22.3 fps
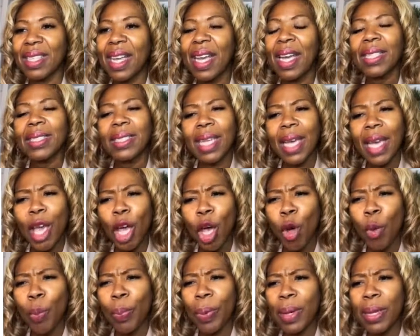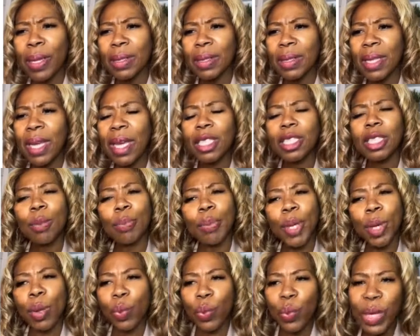to help us, to be
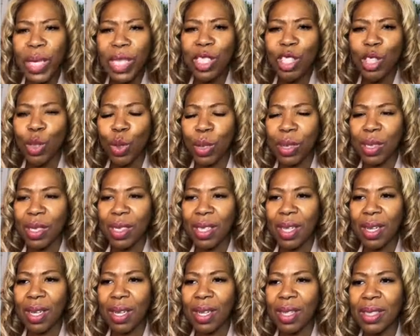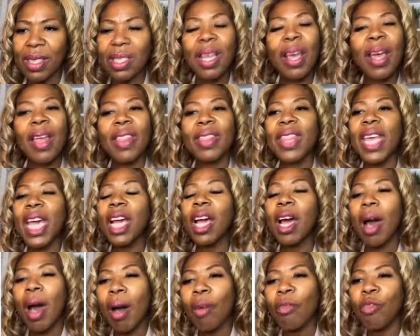a resource to us that
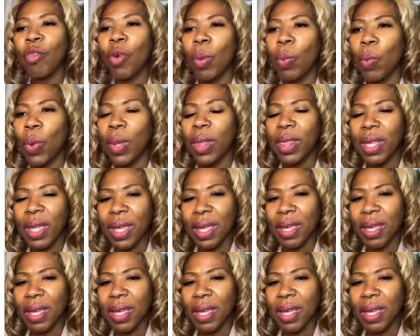come from within.